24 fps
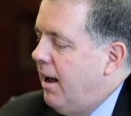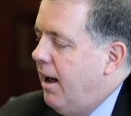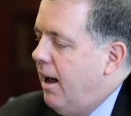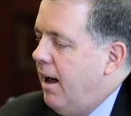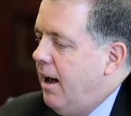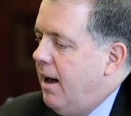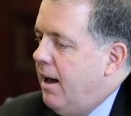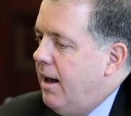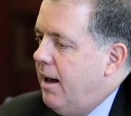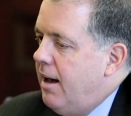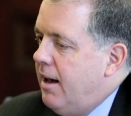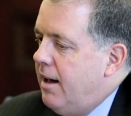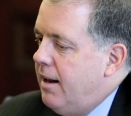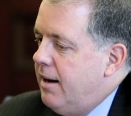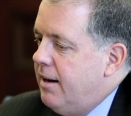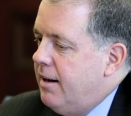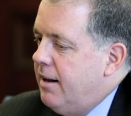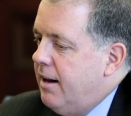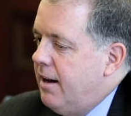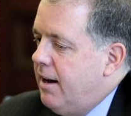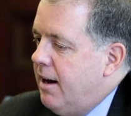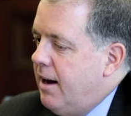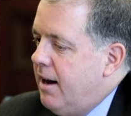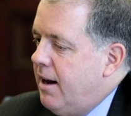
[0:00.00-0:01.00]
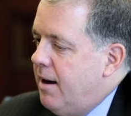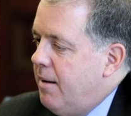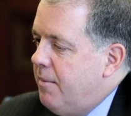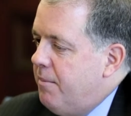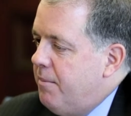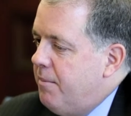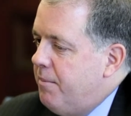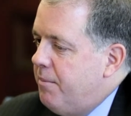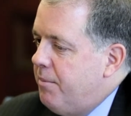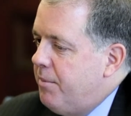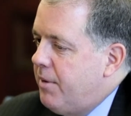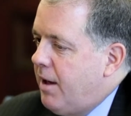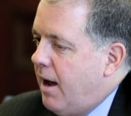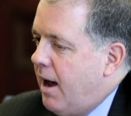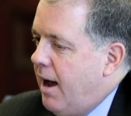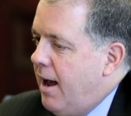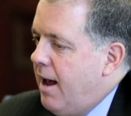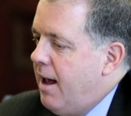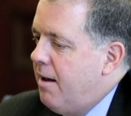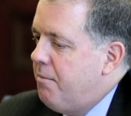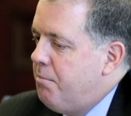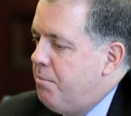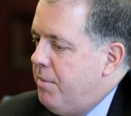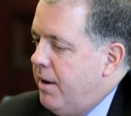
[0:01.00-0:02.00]
and I
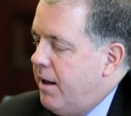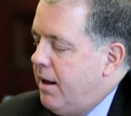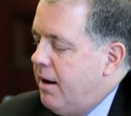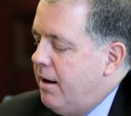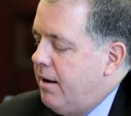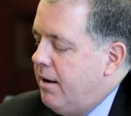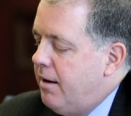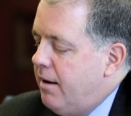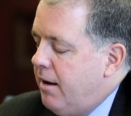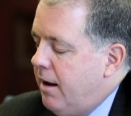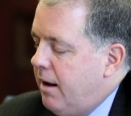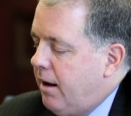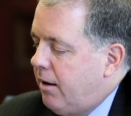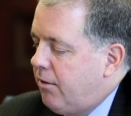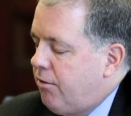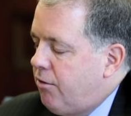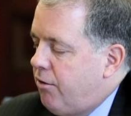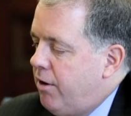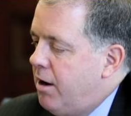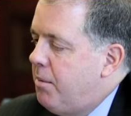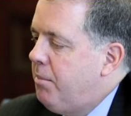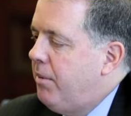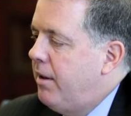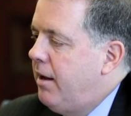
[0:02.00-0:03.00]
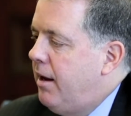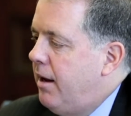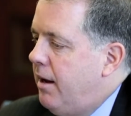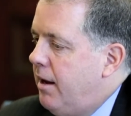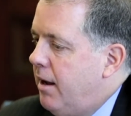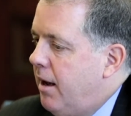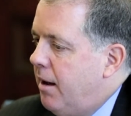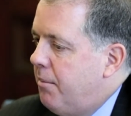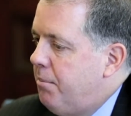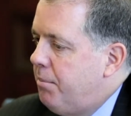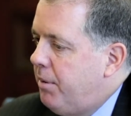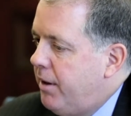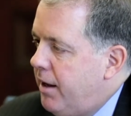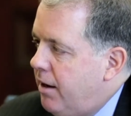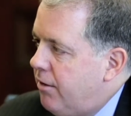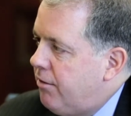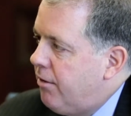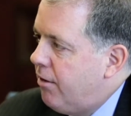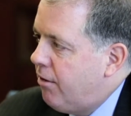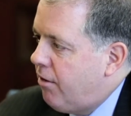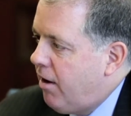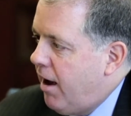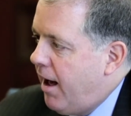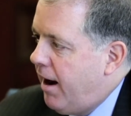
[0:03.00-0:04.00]
have been extremely
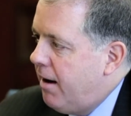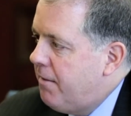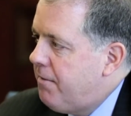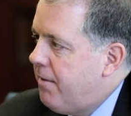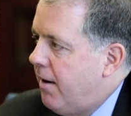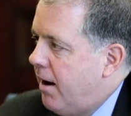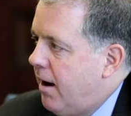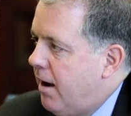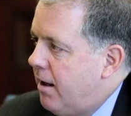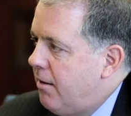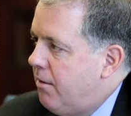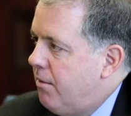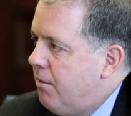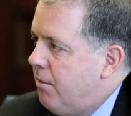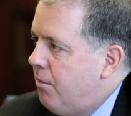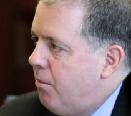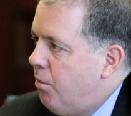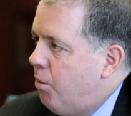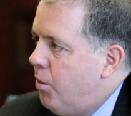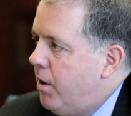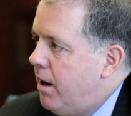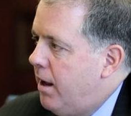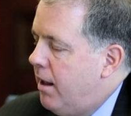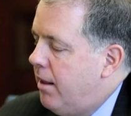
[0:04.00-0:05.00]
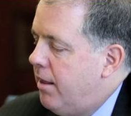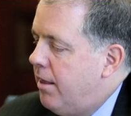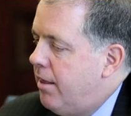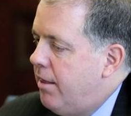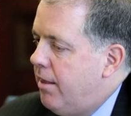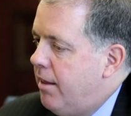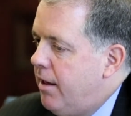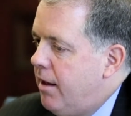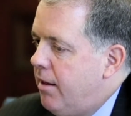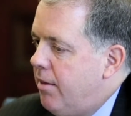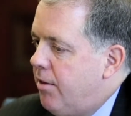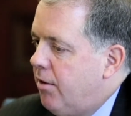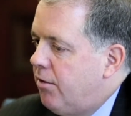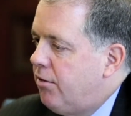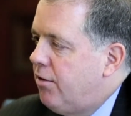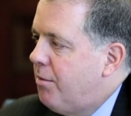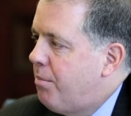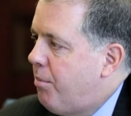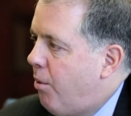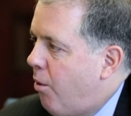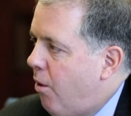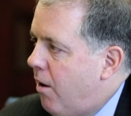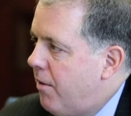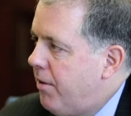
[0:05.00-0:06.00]
pleased and gratified with the
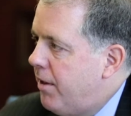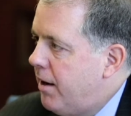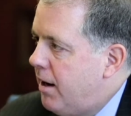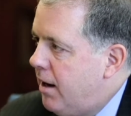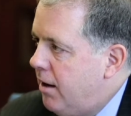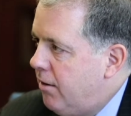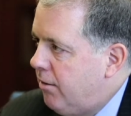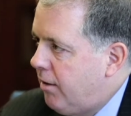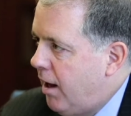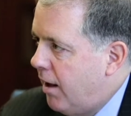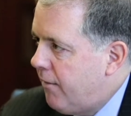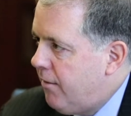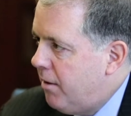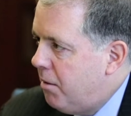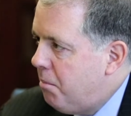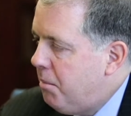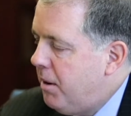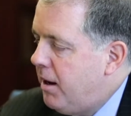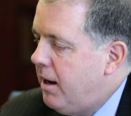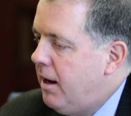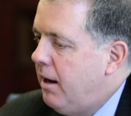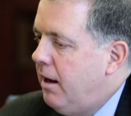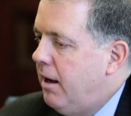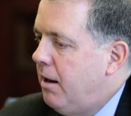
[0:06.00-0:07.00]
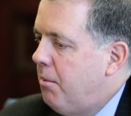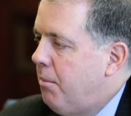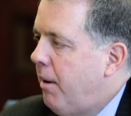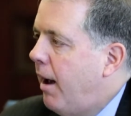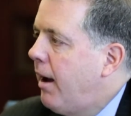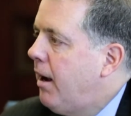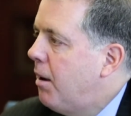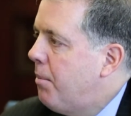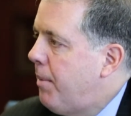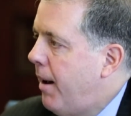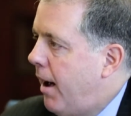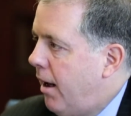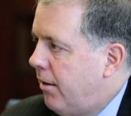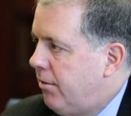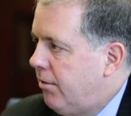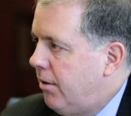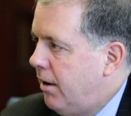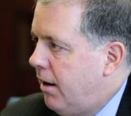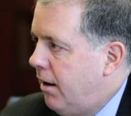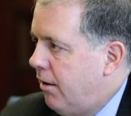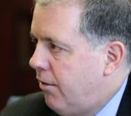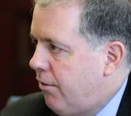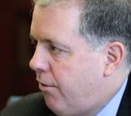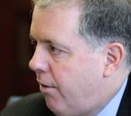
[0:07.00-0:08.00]
support that he's given me in my
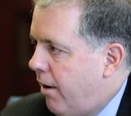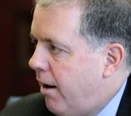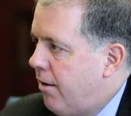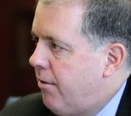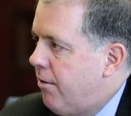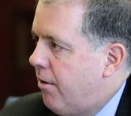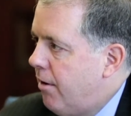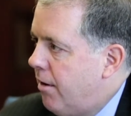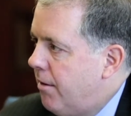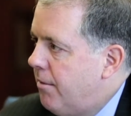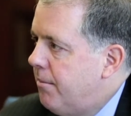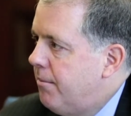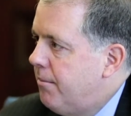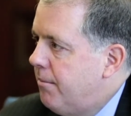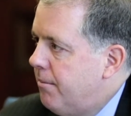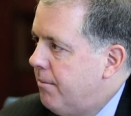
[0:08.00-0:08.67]
capacity as treasurer.